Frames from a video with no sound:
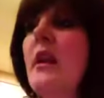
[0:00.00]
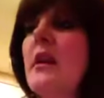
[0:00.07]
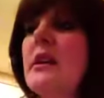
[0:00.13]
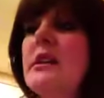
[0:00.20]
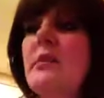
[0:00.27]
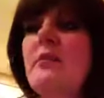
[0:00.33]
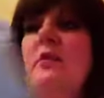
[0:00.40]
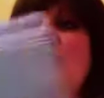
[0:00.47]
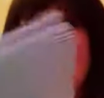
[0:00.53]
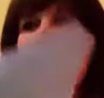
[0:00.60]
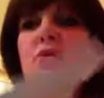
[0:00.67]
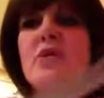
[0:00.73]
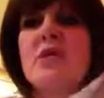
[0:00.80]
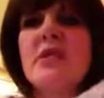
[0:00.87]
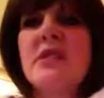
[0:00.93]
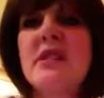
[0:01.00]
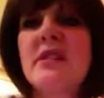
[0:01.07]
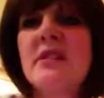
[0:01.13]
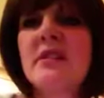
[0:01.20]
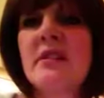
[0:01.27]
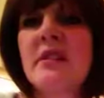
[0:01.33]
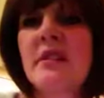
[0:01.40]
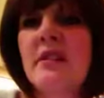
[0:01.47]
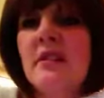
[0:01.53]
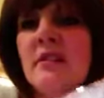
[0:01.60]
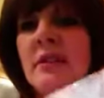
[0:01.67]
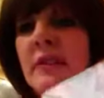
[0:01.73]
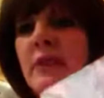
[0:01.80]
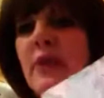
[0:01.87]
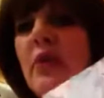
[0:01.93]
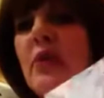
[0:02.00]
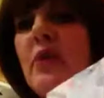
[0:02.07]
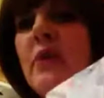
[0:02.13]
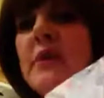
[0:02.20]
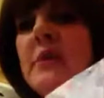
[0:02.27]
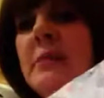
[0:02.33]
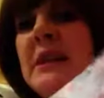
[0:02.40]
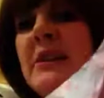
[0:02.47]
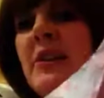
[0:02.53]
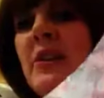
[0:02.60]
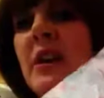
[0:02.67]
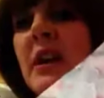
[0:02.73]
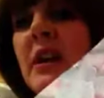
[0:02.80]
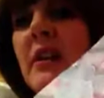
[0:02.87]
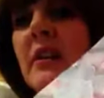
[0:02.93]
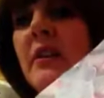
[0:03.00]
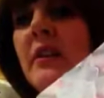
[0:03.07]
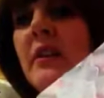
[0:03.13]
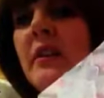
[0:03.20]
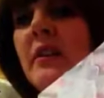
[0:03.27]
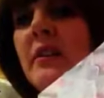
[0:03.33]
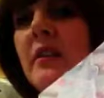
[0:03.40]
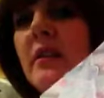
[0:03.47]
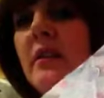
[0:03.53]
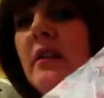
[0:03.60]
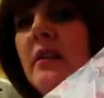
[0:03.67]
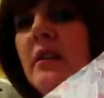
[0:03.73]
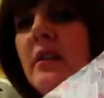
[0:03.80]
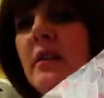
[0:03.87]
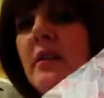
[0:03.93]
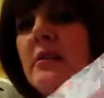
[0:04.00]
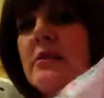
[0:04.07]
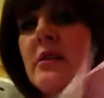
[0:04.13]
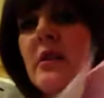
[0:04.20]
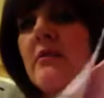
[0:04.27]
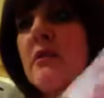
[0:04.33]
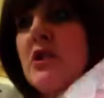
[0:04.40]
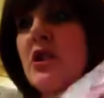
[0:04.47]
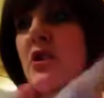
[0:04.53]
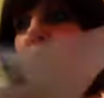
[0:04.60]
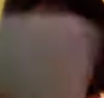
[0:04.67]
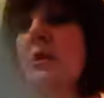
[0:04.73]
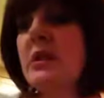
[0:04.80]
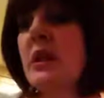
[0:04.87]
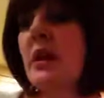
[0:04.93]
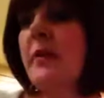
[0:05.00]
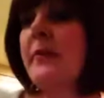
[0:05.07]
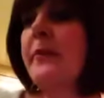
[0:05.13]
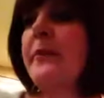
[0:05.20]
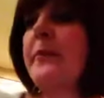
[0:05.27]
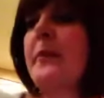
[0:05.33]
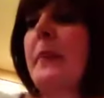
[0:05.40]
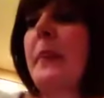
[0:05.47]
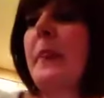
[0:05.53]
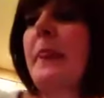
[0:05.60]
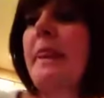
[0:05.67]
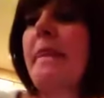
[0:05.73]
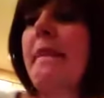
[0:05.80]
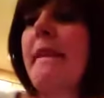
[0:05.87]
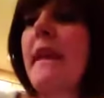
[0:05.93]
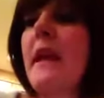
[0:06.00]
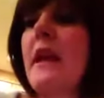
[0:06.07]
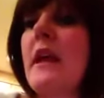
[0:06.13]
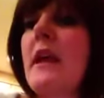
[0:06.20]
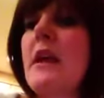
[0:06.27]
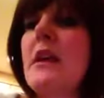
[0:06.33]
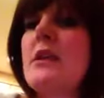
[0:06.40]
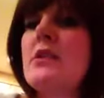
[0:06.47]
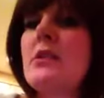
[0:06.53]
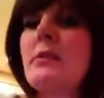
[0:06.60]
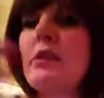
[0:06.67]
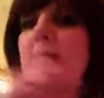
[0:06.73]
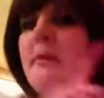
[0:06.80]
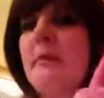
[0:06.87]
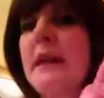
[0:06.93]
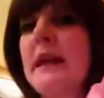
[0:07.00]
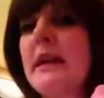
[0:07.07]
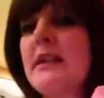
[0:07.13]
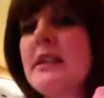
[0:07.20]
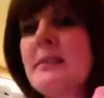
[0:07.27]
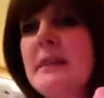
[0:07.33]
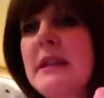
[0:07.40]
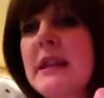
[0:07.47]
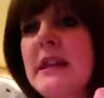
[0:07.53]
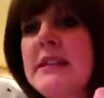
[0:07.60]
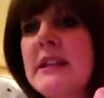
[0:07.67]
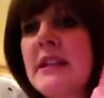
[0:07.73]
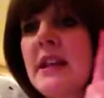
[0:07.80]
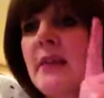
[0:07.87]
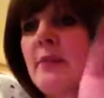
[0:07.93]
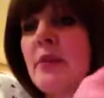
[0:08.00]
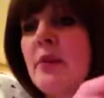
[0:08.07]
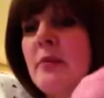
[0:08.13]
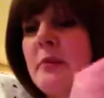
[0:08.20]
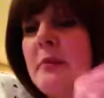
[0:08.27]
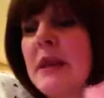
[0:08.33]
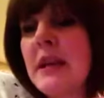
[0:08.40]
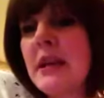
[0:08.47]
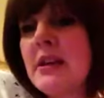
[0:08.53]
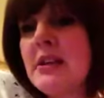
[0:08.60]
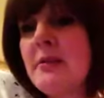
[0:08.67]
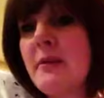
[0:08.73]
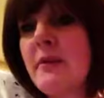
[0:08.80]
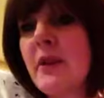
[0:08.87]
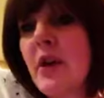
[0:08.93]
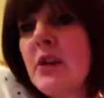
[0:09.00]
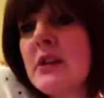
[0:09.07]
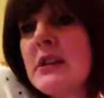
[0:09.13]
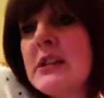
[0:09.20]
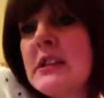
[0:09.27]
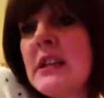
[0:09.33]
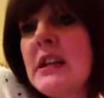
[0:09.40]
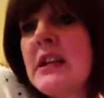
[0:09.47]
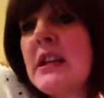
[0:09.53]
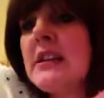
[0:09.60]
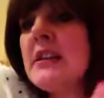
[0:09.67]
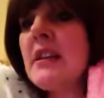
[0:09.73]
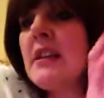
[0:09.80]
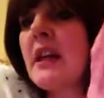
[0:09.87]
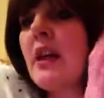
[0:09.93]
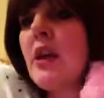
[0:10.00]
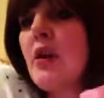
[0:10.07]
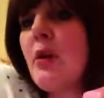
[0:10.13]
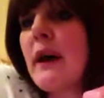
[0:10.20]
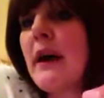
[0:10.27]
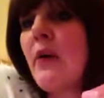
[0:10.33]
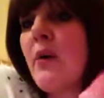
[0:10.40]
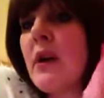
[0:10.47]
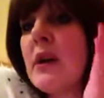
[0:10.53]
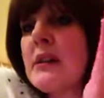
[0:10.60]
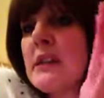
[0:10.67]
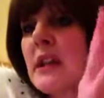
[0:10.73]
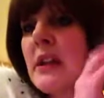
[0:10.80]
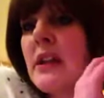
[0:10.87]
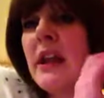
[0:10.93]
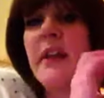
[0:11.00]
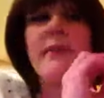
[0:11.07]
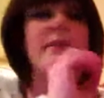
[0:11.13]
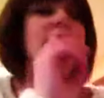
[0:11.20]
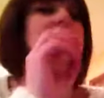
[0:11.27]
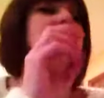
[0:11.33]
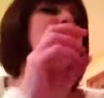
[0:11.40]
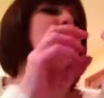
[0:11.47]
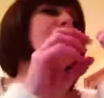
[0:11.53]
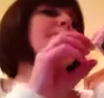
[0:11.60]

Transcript: because it was reduced, because the front cover's a bit dog-eared, so they reduced it. So I'm going to be making some of these, and then I'm going to be making some of the altered CDs, and they'll go out as little gifts.